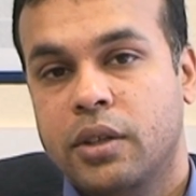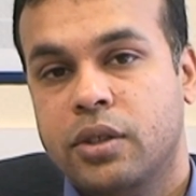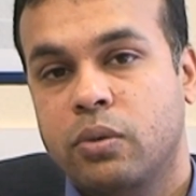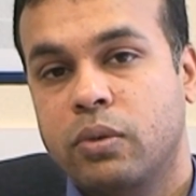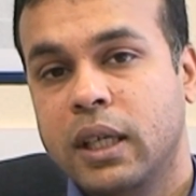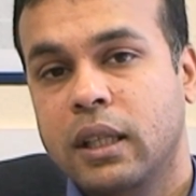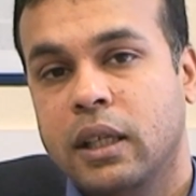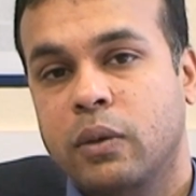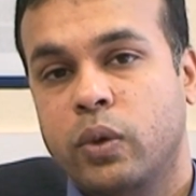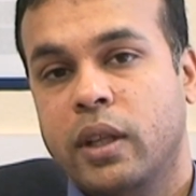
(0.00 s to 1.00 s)
So
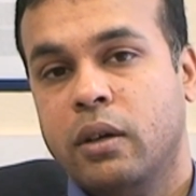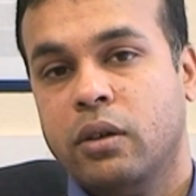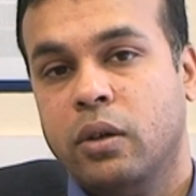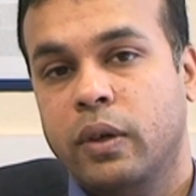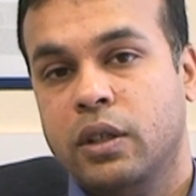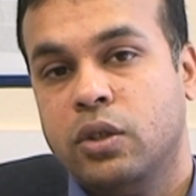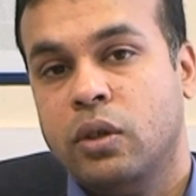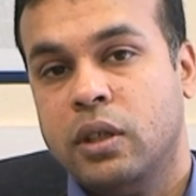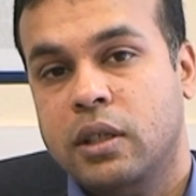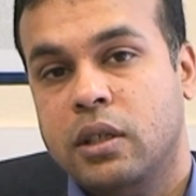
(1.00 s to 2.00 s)
really, without going
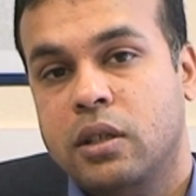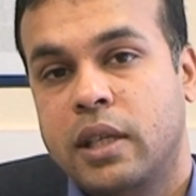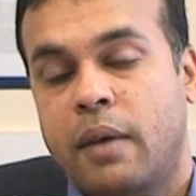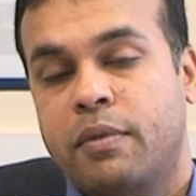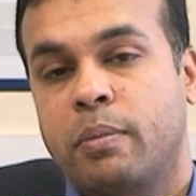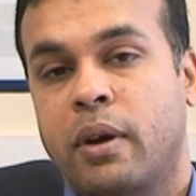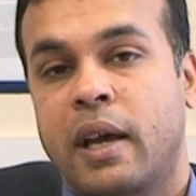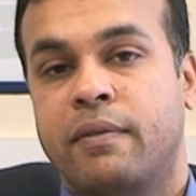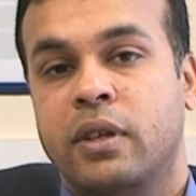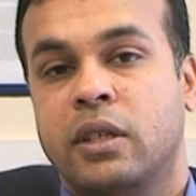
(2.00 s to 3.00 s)
into depth
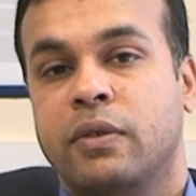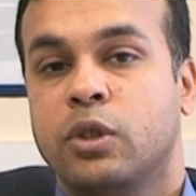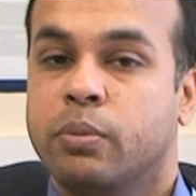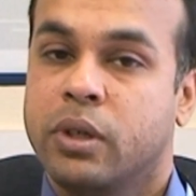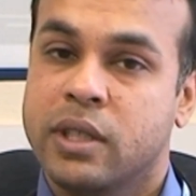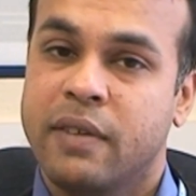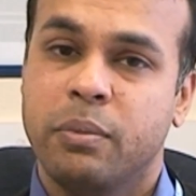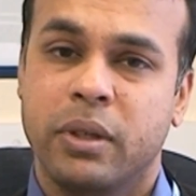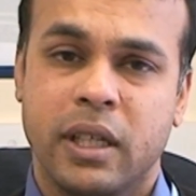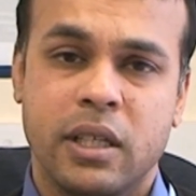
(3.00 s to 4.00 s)
about every individual, because
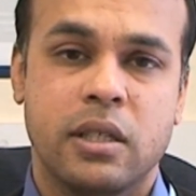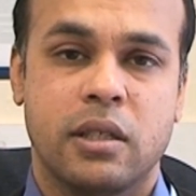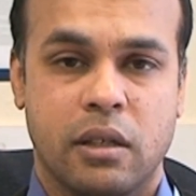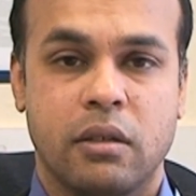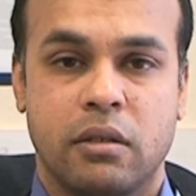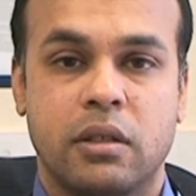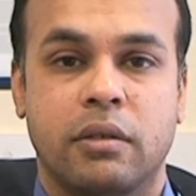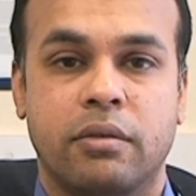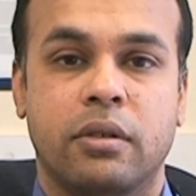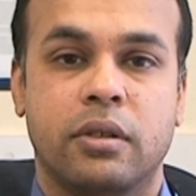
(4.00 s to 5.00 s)
everybody is
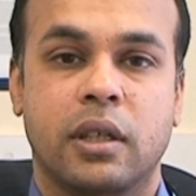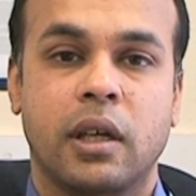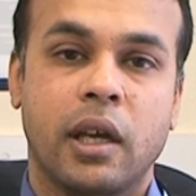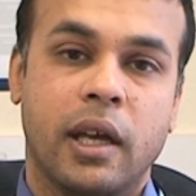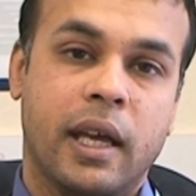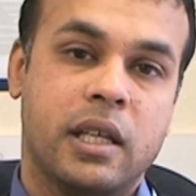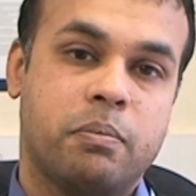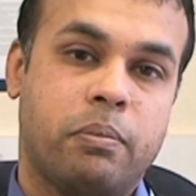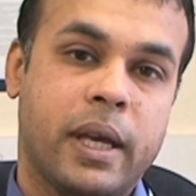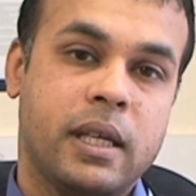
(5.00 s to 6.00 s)
different, it's
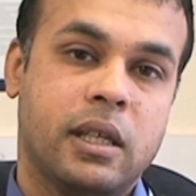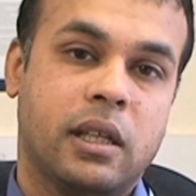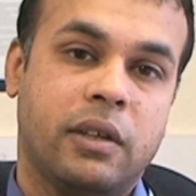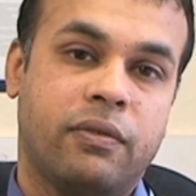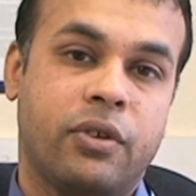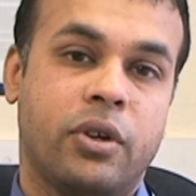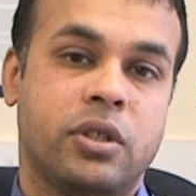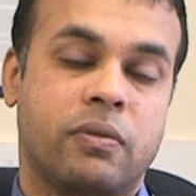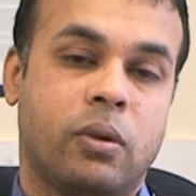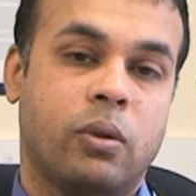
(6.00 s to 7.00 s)
basically,
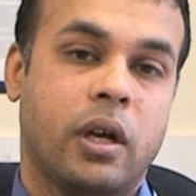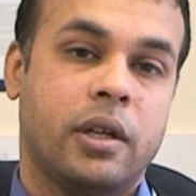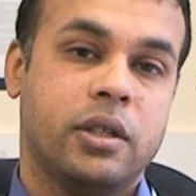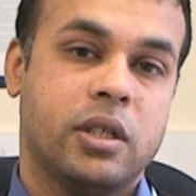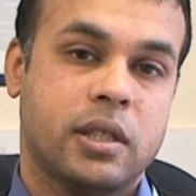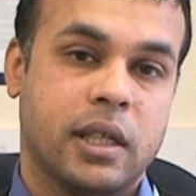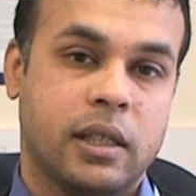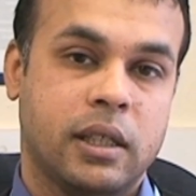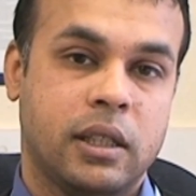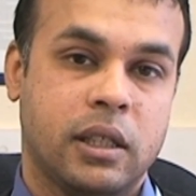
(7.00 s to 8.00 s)
first of all,
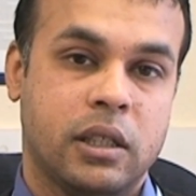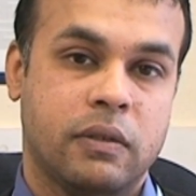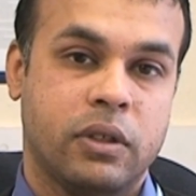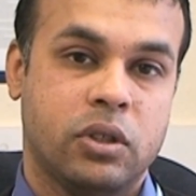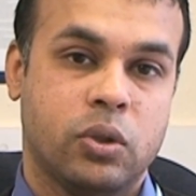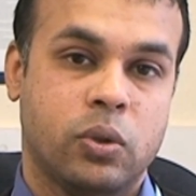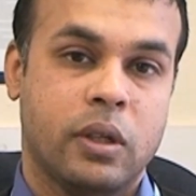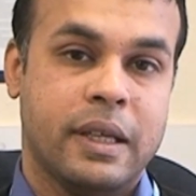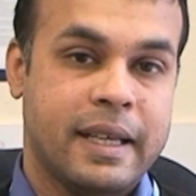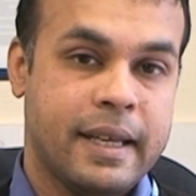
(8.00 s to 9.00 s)
understanding the individual,
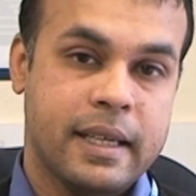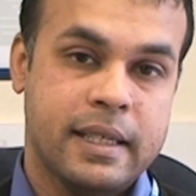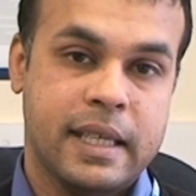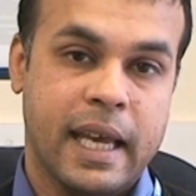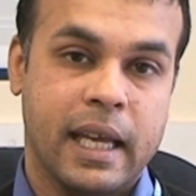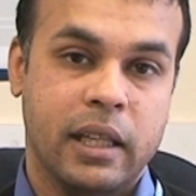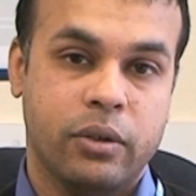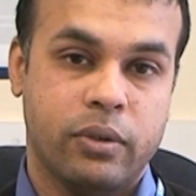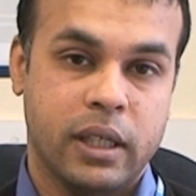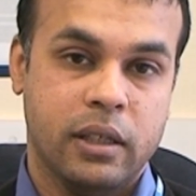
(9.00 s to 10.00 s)

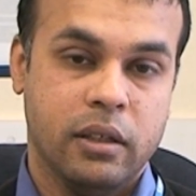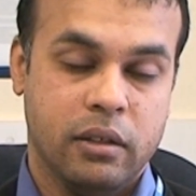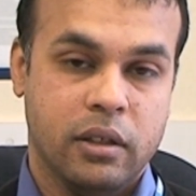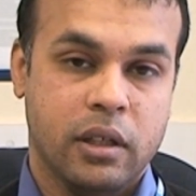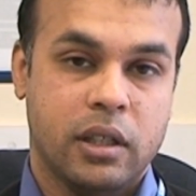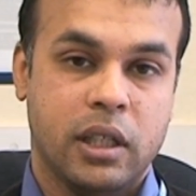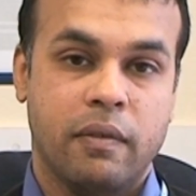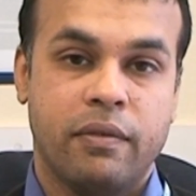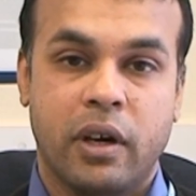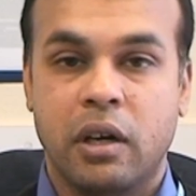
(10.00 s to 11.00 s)
tailoring the
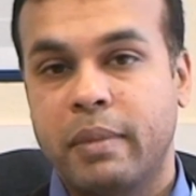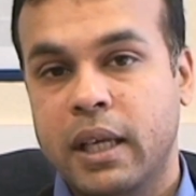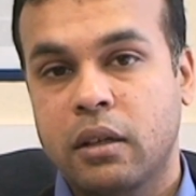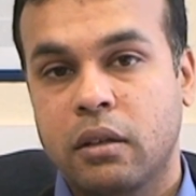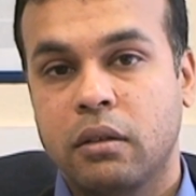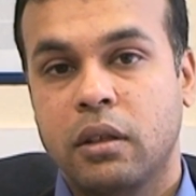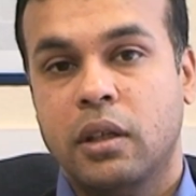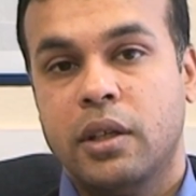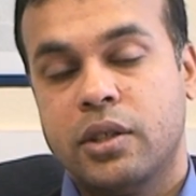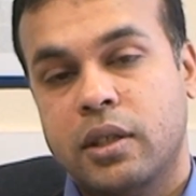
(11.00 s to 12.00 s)
environmental,
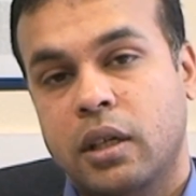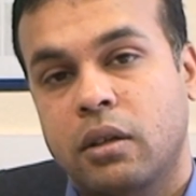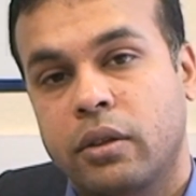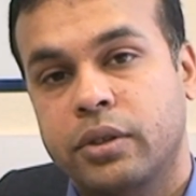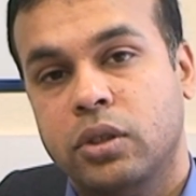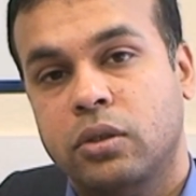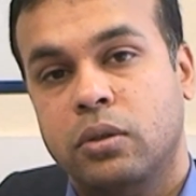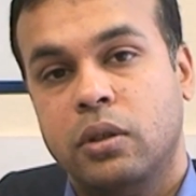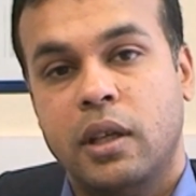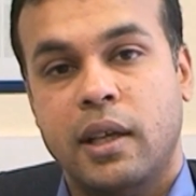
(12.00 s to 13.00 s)

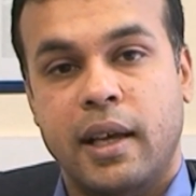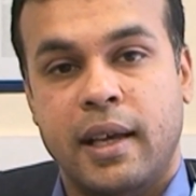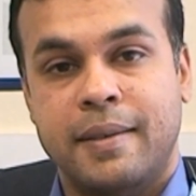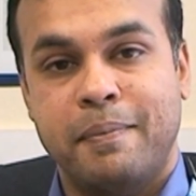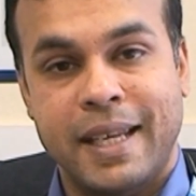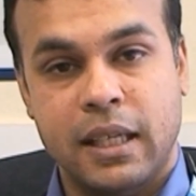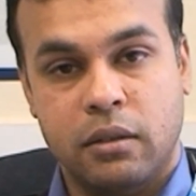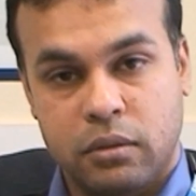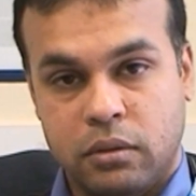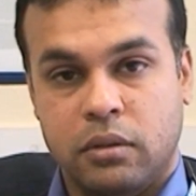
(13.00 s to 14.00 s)
psychological, and
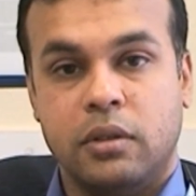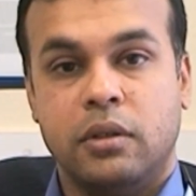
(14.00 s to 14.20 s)
medical